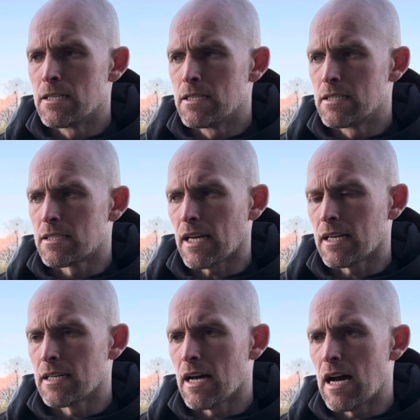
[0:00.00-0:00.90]

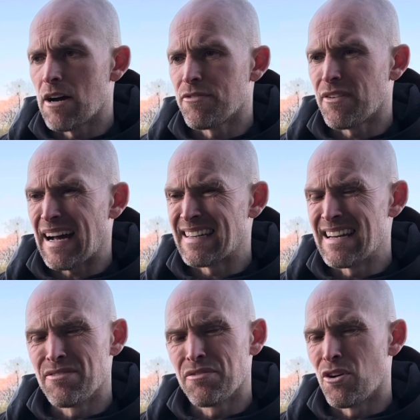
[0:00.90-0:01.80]
Second half, I
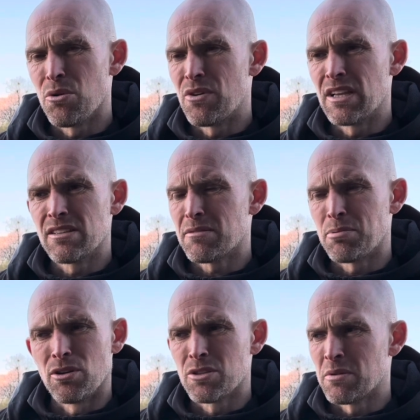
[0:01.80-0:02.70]
never thought we
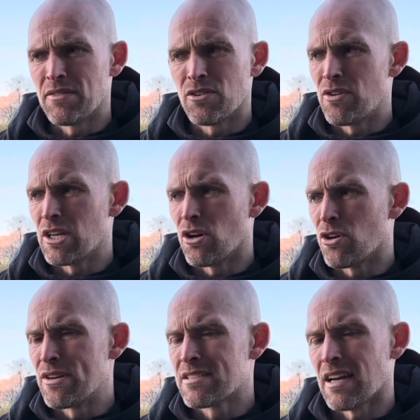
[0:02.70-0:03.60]
never really got
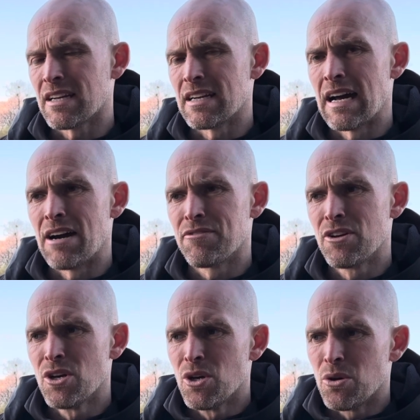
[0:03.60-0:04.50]
going second half.
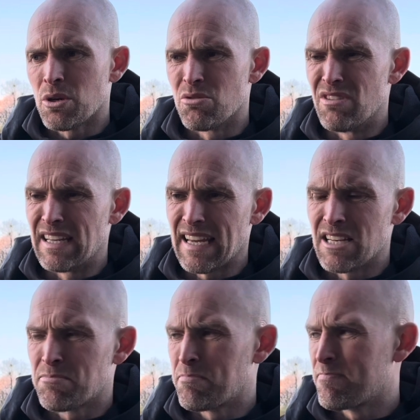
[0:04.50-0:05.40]
Couldn't really get
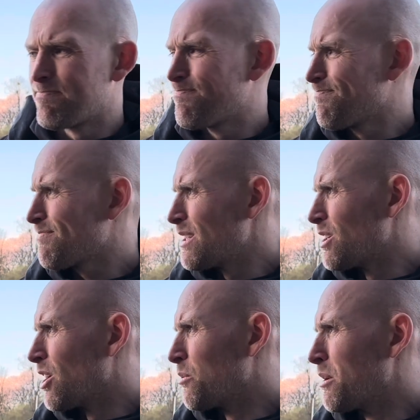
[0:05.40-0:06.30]
us,
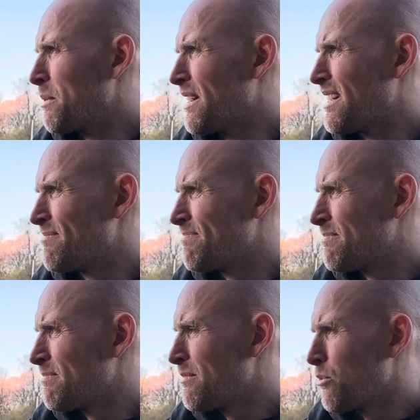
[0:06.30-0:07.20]
we're a
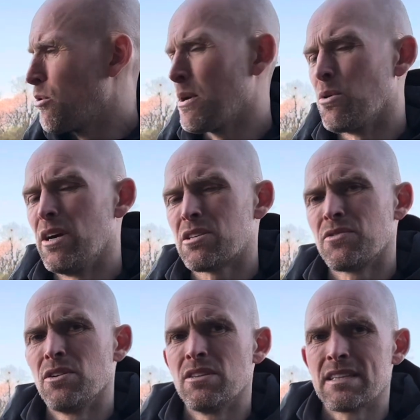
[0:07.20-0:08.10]
bit
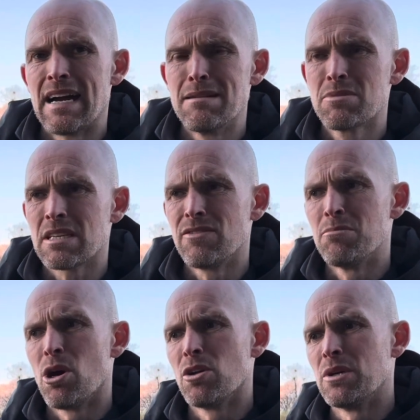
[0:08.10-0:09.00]
wasteful at times, giving
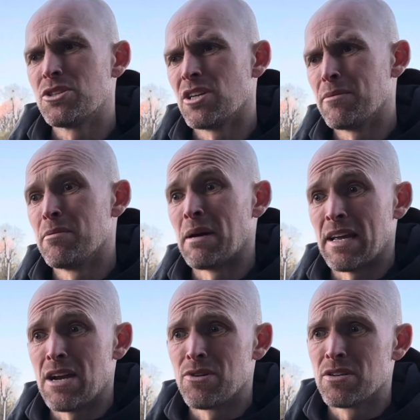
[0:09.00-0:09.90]
ball away cheap in bad
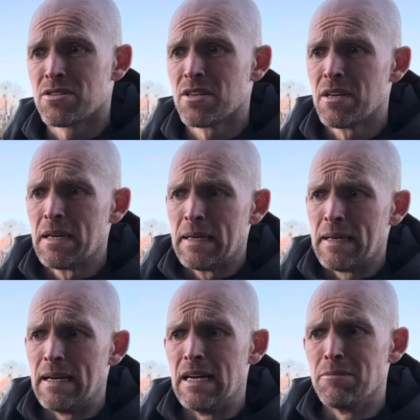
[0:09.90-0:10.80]
areas,
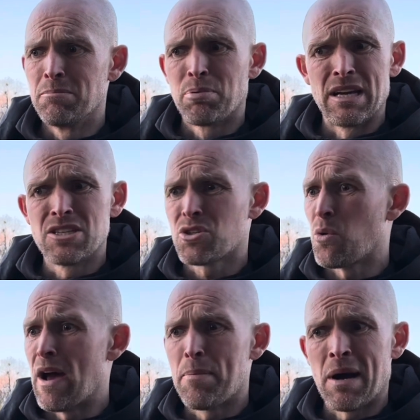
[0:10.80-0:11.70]
playing
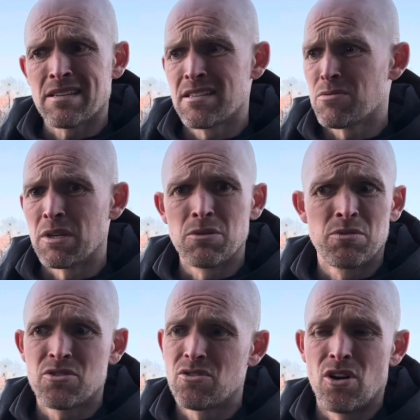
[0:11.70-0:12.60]
square passes when it
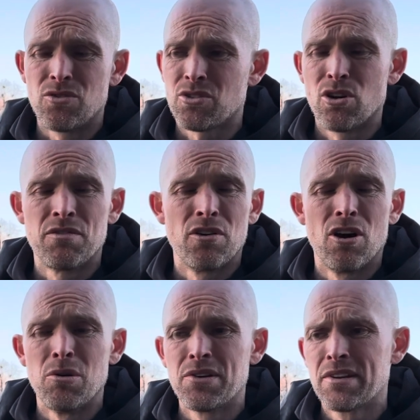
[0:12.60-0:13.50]
was on to go
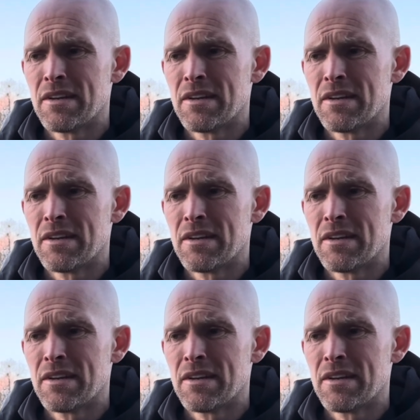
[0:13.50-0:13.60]
forward.